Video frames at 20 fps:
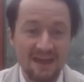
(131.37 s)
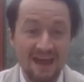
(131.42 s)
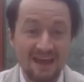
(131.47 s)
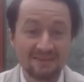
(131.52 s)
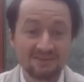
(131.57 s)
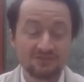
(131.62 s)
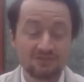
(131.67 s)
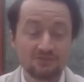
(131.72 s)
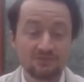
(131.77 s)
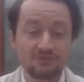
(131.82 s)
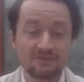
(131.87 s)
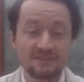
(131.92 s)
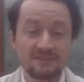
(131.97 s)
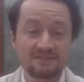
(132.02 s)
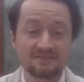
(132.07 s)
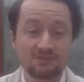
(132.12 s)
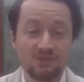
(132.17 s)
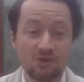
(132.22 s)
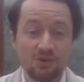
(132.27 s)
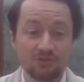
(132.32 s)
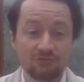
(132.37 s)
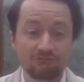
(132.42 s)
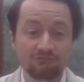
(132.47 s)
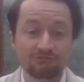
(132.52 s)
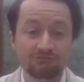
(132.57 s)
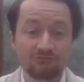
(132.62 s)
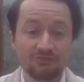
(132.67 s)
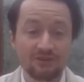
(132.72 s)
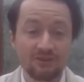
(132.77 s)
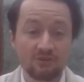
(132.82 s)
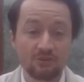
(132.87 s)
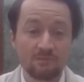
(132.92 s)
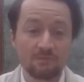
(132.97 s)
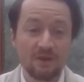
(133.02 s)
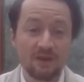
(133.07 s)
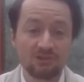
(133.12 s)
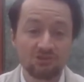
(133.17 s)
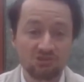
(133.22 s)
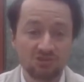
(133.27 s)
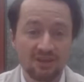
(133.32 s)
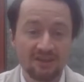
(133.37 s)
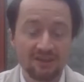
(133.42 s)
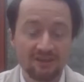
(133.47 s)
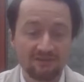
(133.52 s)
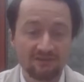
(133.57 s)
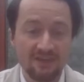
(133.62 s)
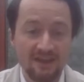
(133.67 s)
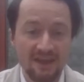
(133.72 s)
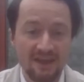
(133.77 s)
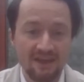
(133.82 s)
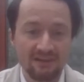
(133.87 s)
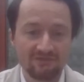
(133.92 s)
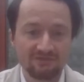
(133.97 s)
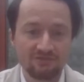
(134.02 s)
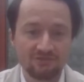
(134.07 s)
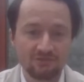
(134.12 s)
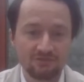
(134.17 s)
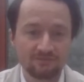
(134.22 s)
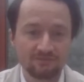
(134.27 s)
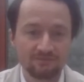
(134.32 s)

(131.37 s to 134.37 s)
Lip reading: and do this on a real budget if they have to.